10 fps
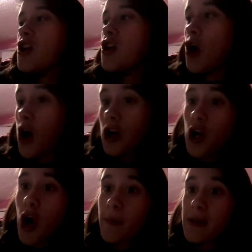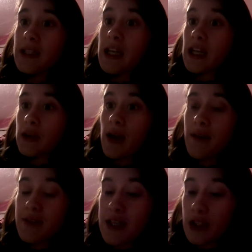not common like you
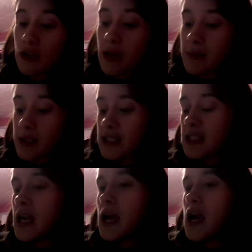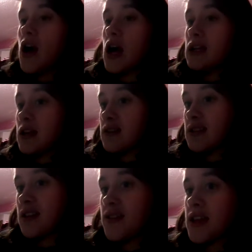have disagreements and you have
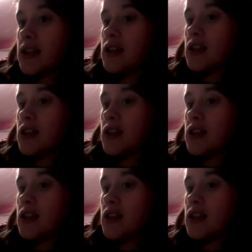stuff that